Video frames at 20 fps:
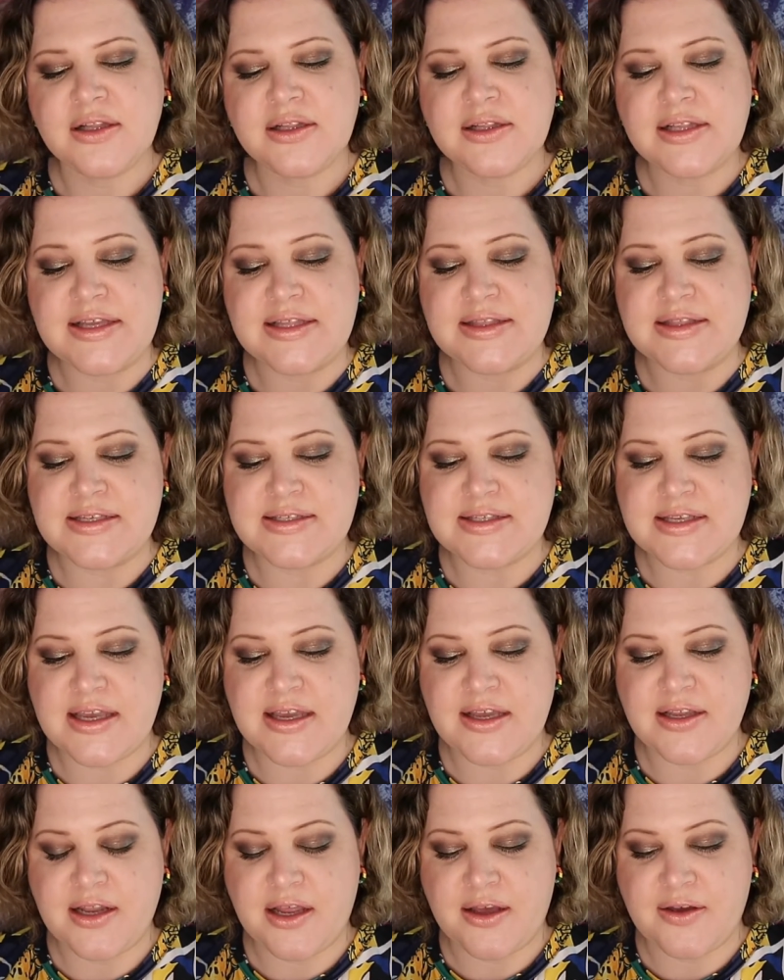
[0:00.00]
Clean the
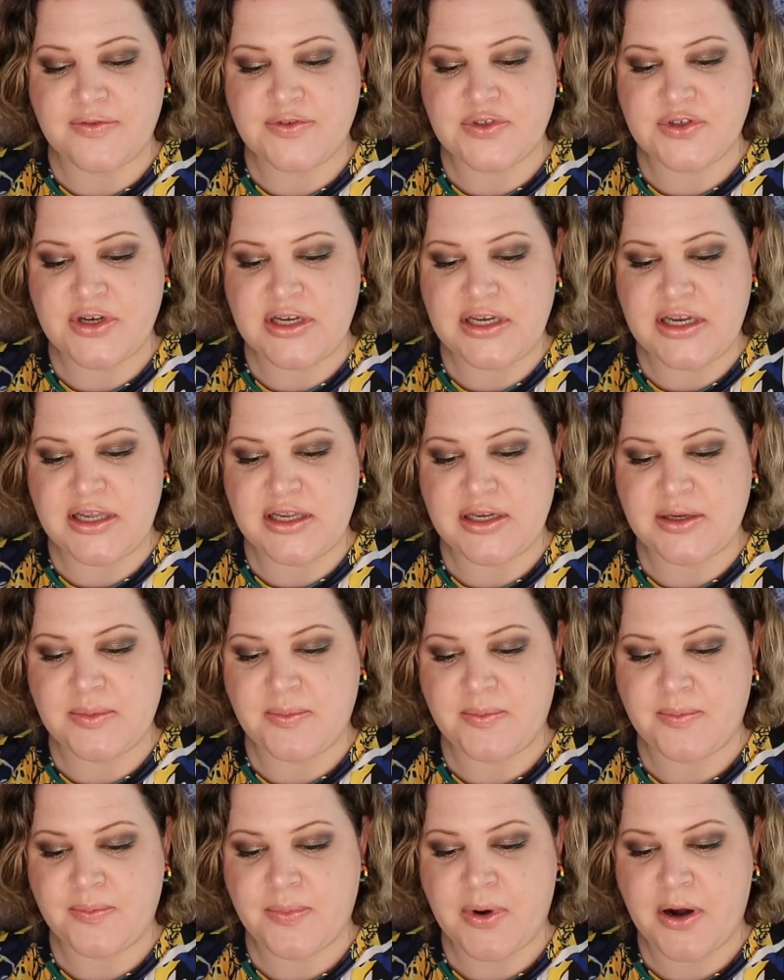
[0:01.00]
skin of treating
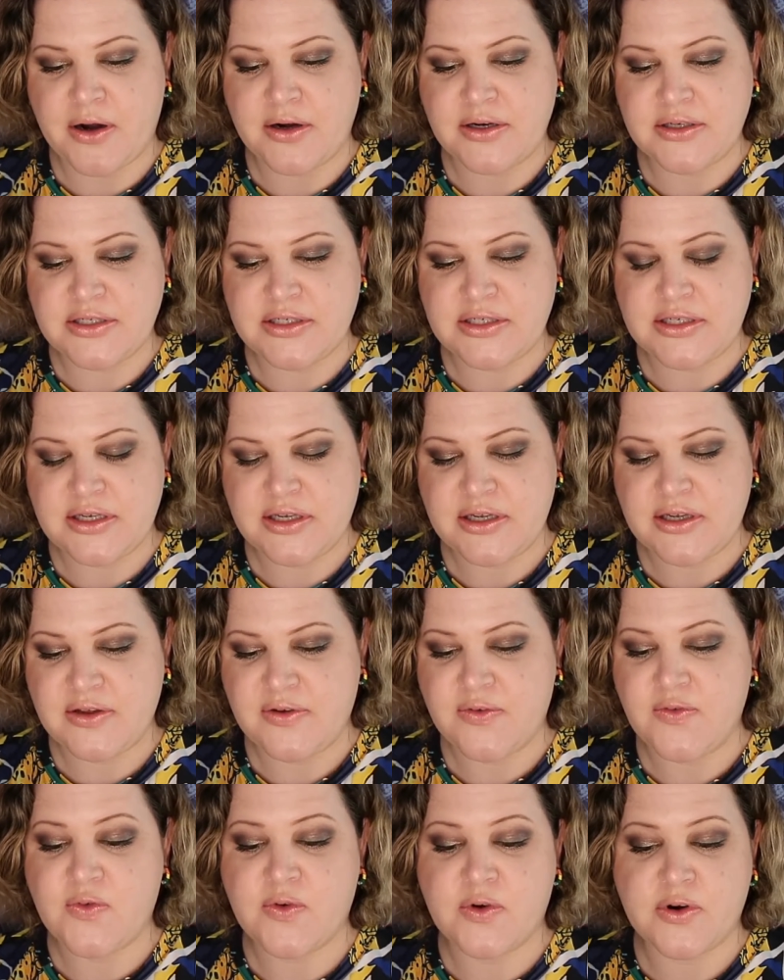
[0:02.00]
part
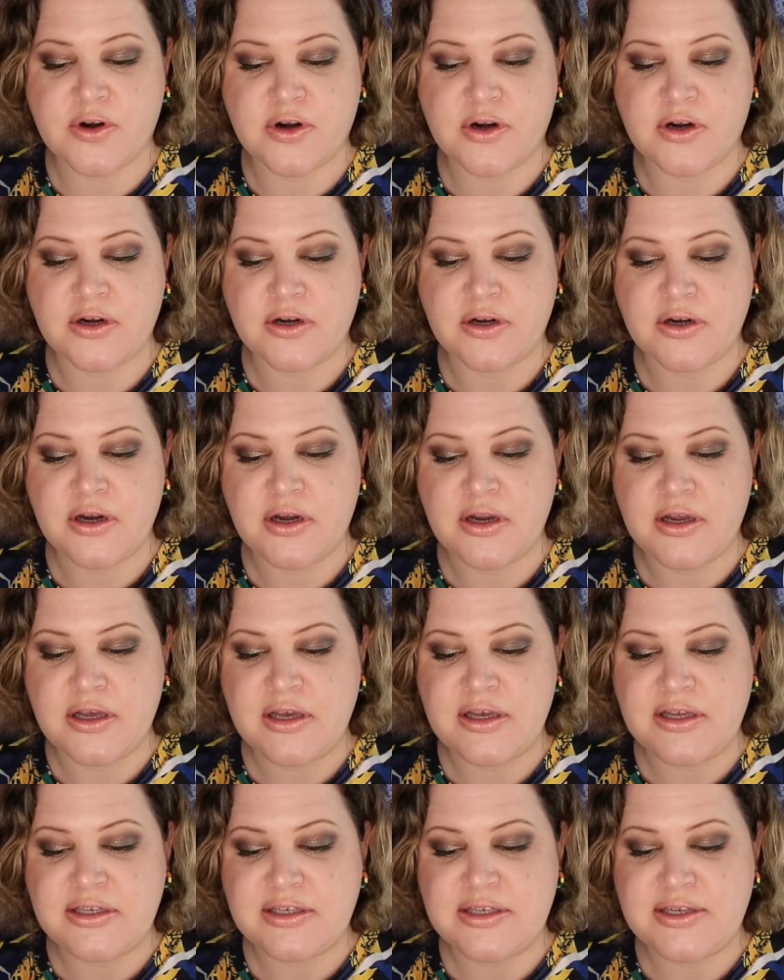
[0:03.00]
for
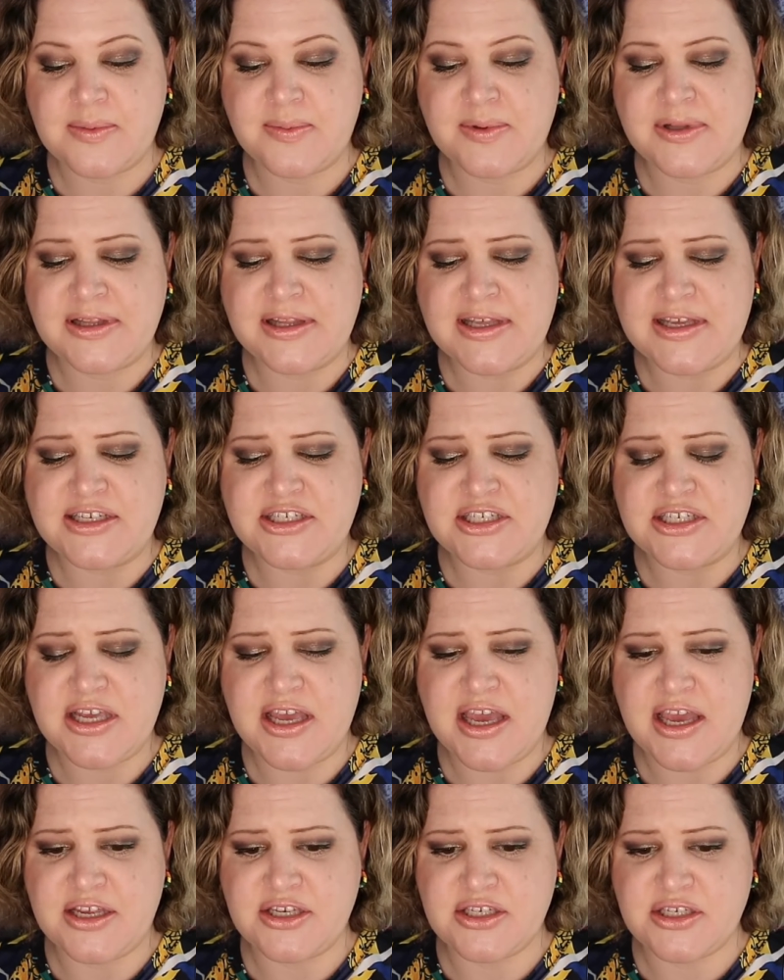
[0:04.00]

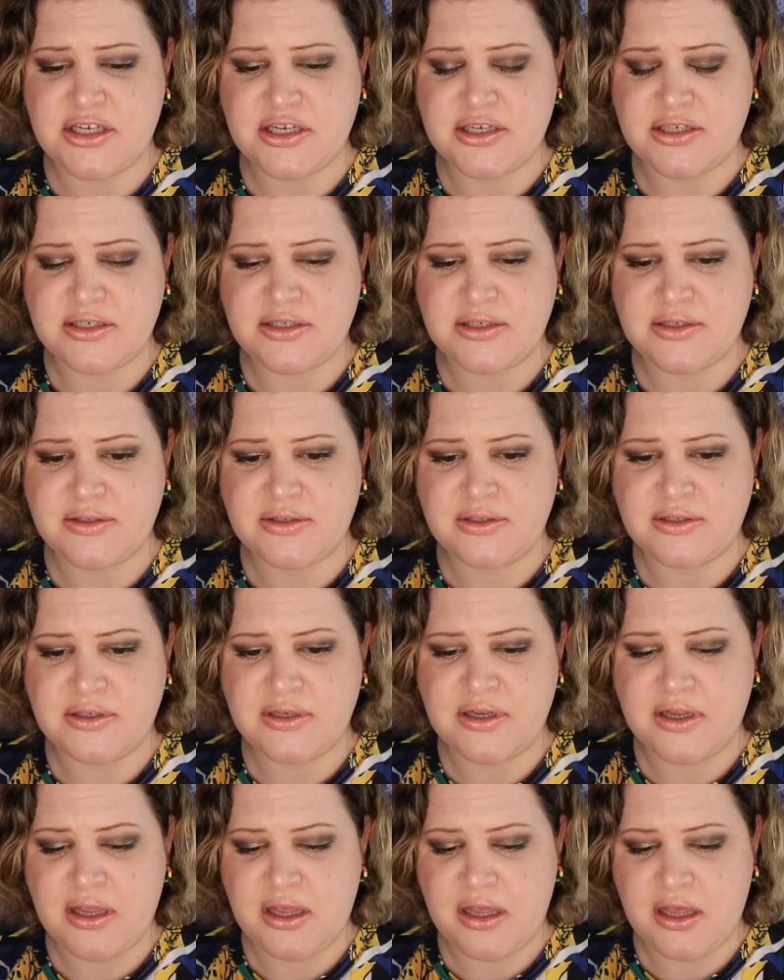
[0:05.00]
depletion.
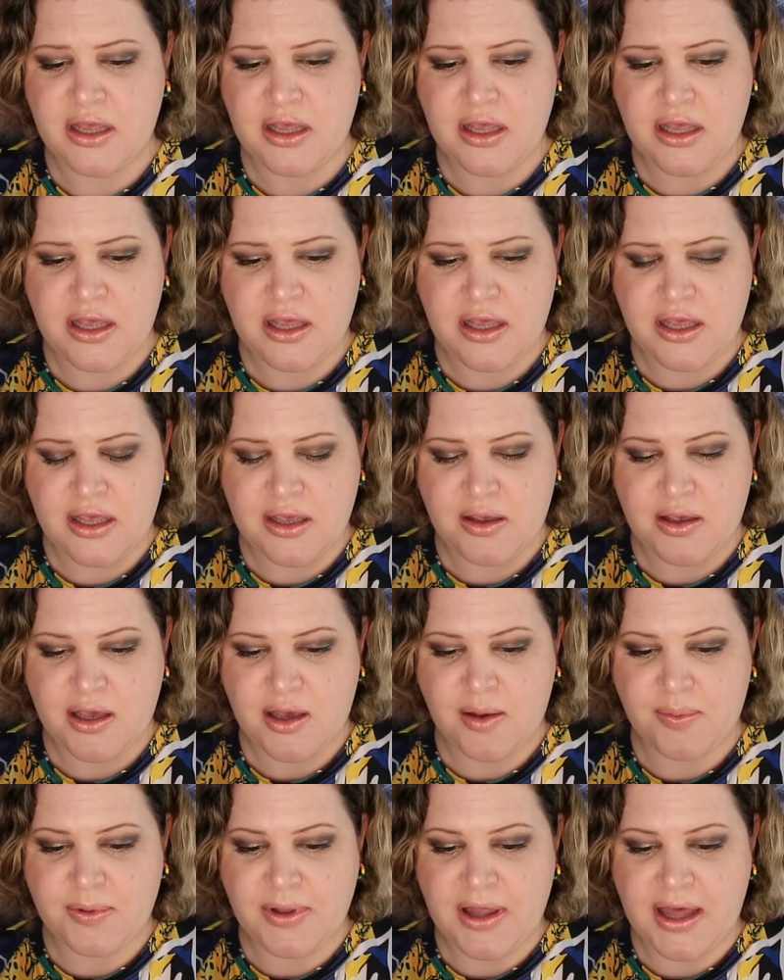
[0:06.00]

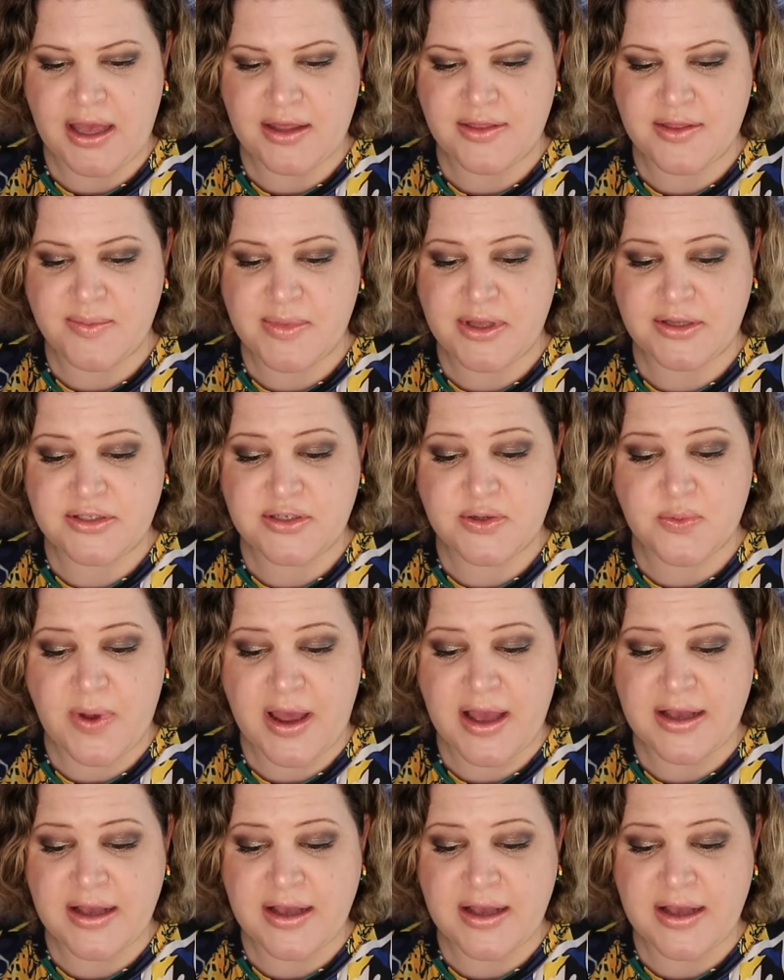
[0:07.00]
Apply the melted